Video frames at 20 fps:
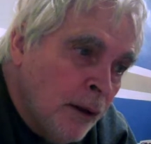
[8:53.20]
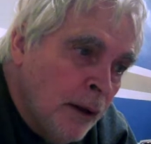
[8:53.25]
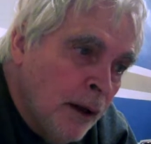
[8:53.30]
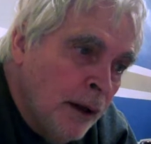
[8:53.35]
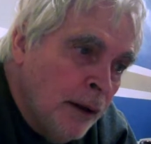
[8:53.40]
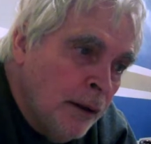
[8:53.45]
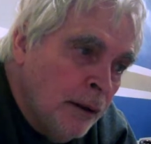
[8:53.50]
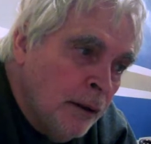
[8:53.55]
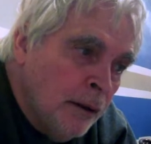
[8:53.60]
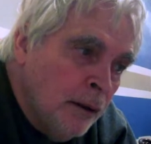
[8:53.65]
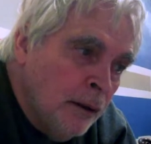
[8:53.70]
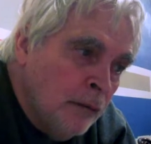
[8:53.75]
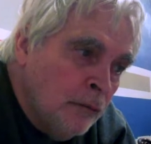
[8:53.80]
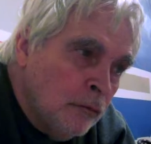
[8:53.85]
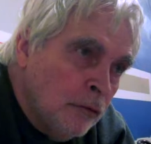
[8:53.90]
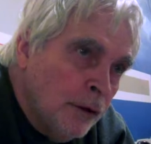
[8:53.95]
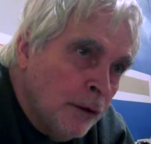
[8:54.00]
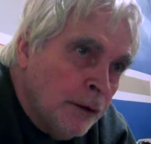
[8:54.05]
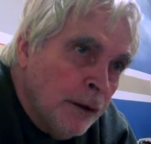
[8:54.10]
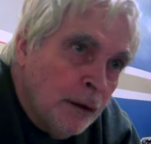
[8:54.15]

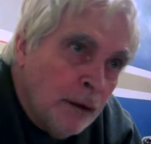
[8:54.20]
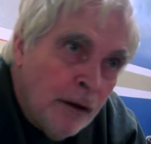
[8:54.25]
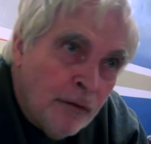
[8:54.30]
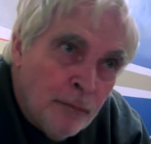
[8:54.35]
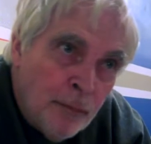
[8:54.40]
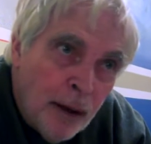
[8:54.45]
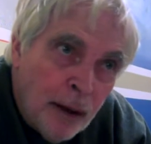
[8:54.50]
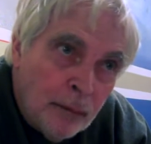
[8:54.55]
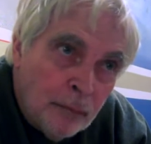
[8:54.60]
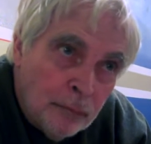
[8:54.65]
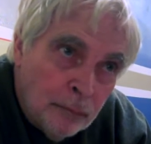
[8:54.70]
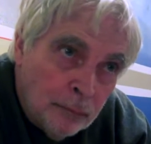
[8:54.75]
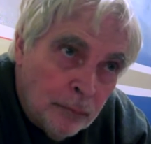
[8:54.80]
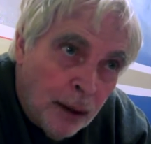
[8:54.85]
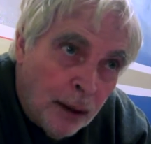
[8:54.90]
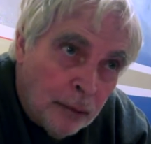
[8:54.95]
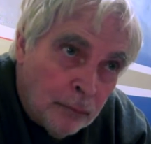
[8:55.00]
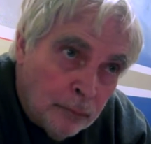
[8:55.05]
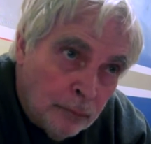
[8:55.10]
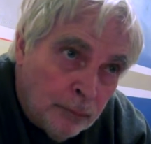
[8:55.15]
I really loved
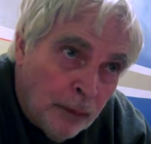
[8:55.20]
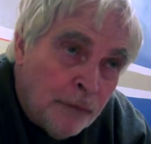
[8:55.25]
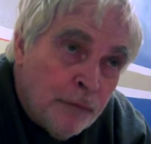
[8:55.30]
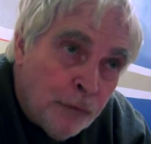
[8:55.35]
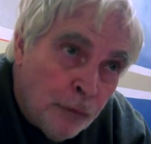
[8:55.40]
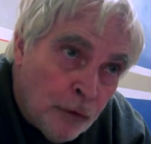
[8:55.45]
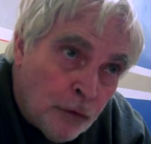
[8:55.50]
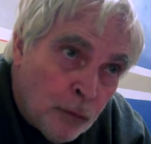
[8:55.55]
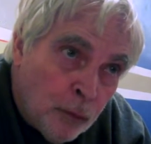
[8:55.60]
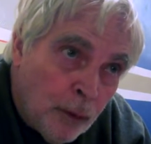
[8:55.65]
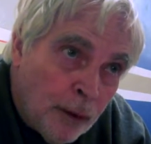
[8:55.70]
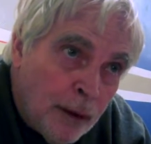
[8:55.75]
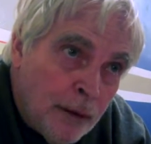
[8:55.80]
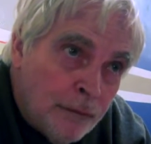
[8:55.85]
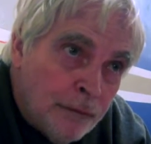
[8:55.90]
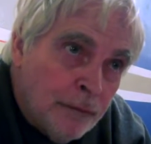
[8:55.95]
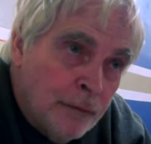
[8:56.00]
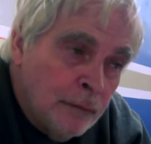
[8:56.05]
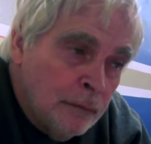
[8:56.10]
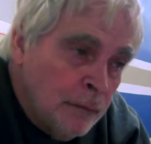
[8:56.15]
my first
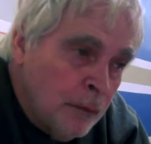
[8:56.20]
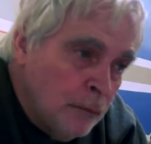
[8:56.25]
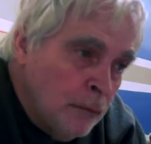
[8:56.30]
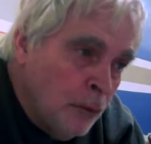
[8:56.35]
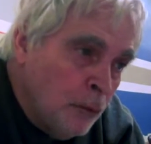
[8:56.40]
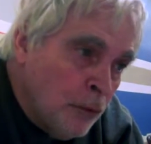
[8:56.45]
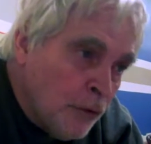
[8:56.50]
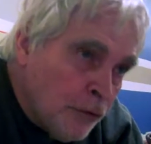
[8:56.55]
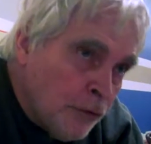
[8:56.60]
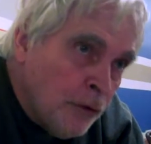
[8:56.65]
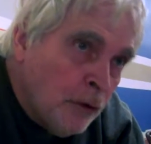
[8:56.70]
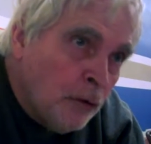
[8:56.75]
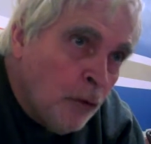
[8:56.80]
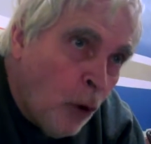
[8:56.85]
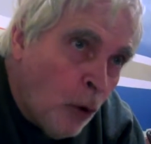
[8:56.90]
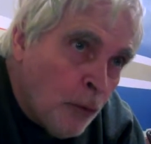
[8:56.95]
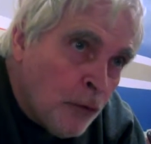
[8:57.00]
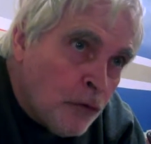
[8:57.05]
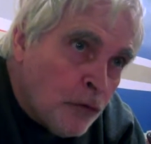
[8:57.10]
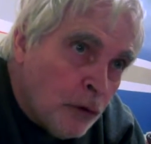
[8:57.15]
wife. We were still
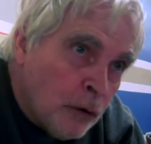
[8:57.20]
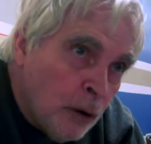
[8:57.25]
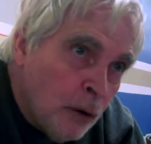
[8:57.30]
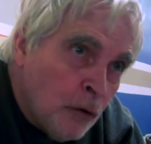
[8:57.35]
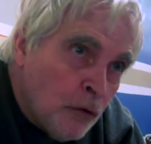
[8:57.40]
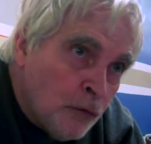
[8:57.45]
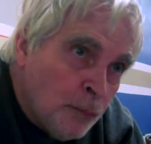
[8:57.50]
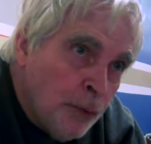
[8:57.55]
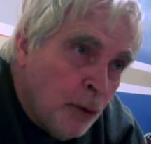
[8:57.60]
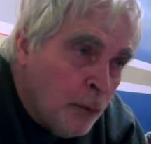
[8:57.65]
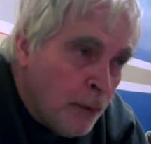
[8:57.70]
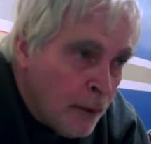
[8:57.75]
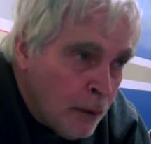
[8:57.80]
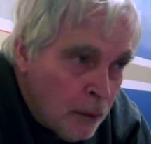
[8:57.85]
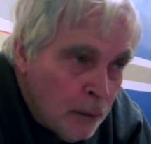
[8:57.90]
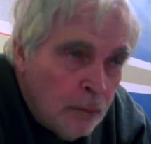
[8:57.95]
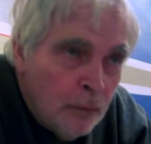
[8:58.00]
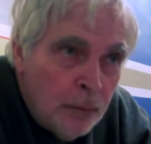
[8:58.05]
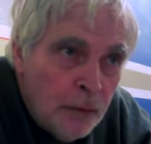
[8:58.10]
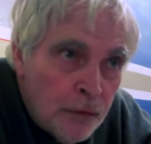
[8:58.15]
always close, but
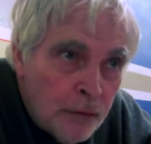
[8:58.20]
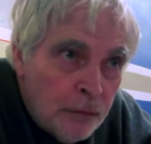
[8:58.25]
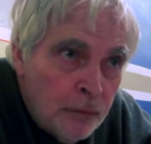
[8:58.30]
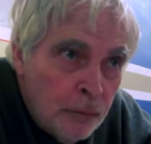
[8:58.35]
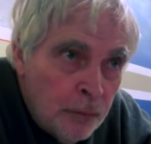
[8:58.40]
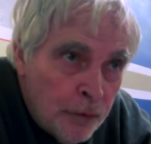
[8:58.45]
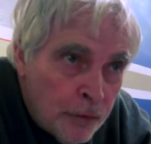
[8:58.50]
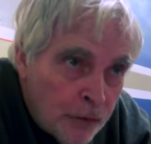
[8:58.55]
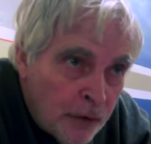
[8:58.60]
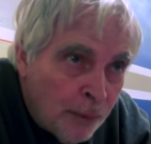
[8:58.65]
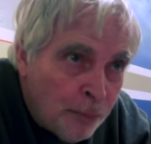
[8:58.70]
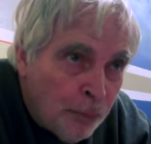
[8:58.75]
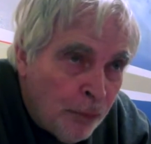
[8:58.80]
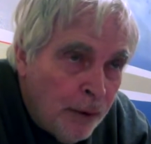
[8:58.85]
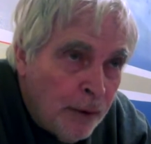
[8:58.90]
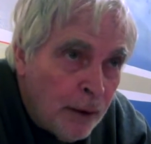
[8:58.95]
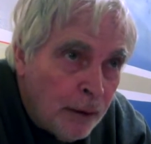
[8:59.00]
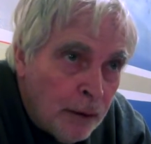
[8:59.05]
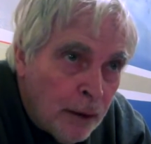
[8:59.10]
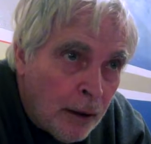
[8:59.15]
we
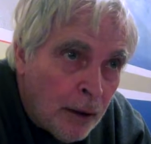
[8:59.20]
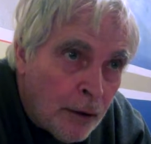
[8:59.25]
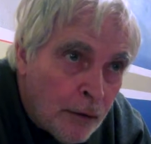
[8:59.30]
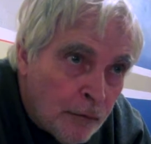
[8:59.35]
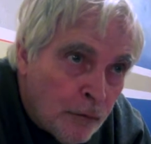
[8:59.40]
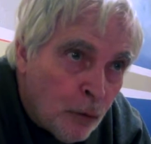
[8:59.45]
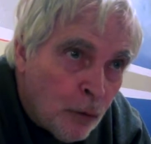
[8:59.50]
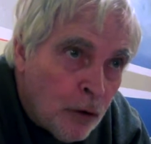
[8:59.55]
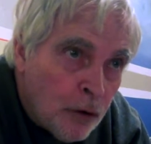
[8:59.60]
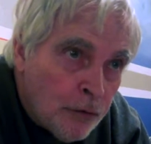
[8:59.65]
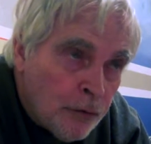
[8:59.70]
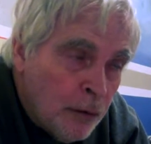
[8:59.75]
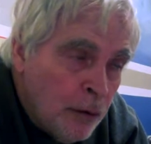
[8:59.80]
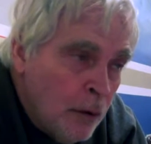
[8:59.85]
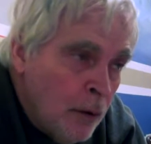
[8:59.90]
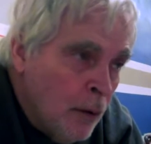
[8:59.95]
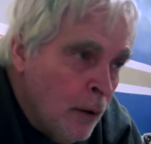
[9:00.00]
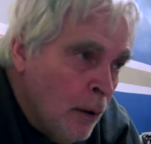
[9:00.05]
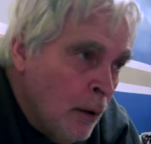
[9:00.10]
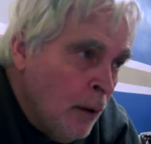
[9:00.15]
separated and got a divorce.
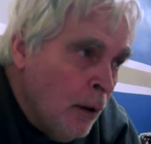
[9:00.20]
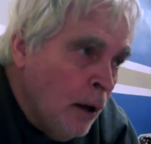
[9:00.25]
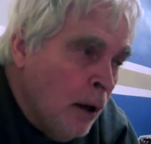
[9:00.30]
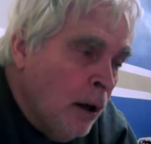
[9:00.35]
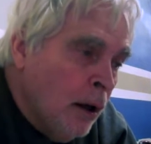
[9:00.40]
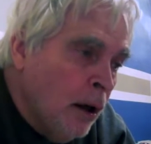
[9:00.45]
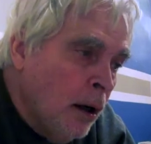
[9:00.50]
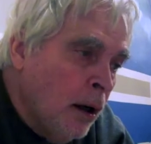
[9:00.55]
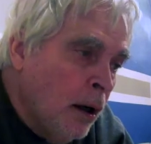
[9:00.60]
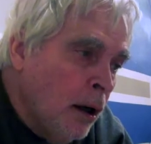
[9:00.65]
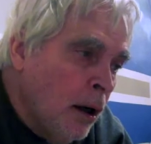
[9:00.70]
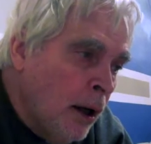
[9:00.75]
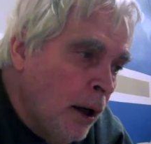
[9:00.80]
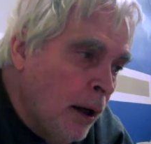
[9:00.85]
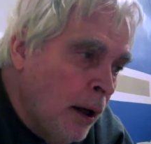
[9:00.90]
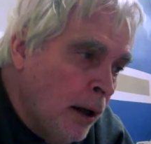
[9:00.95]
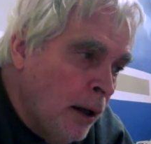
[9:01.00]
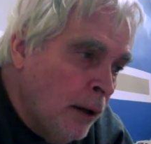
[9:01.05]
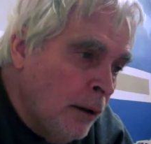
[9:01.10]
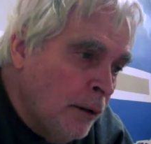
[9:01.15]

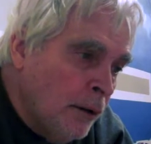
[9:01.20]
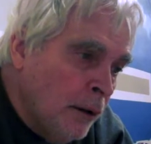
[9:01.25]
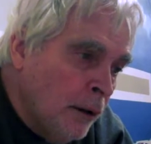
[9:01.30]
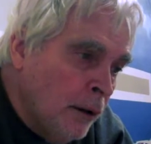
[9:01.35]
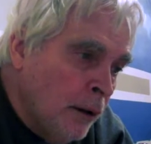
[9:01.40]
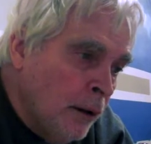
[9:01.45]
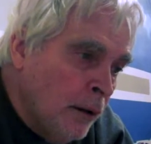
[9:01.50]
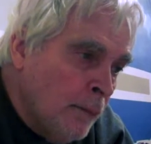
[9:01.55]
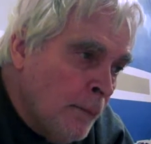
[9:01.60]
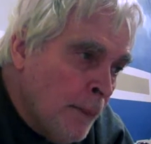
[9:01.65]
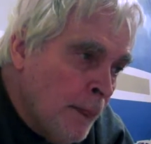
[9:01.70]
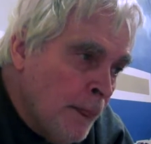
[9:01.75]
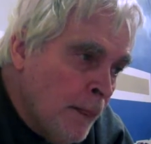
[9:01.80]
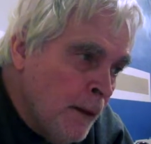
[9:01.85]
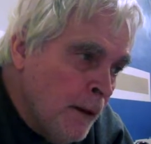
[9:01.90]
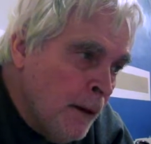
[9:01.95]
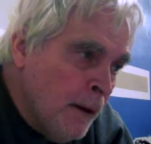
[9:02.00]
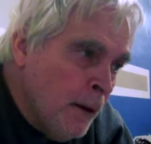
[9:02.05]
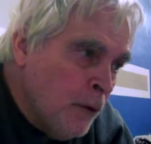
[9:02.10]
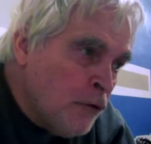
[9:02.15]
And
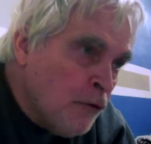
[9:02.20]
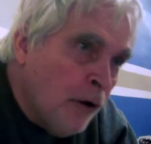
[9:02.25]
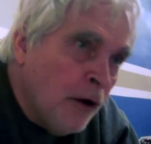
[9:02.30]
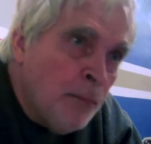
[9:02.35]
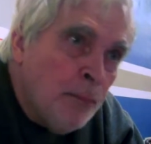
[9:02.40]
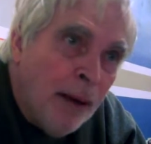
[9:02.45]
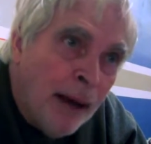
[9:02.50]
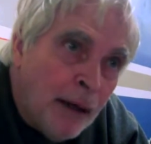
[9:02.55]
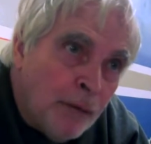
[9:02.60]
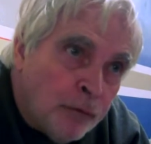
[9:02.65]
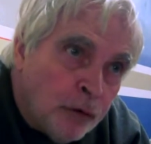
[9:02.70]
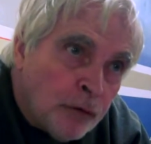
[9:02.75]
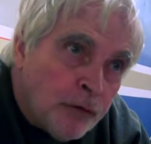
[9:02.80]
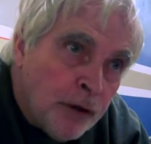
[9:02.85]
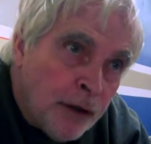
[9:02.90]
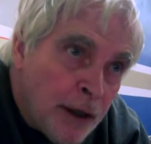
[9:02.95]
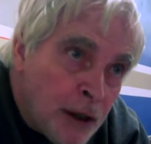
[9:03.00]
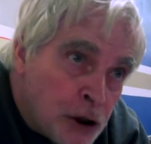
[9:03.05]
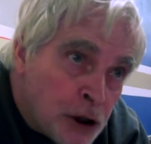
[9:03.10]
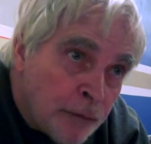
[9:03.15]
it was very painful
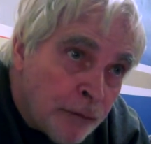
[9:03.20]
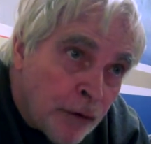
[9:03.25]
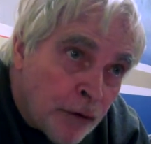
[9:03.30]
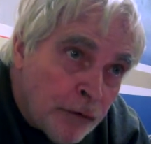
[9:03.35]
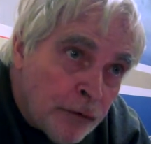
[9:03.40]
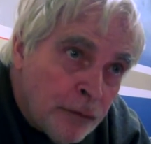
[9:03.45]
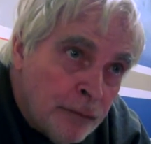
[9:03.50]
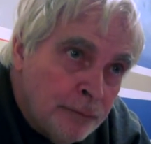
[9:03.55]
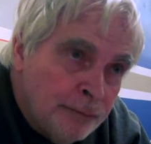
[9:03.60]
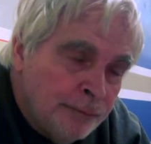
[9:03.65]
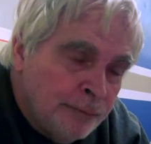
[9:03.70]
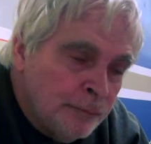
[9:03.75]
to each of us.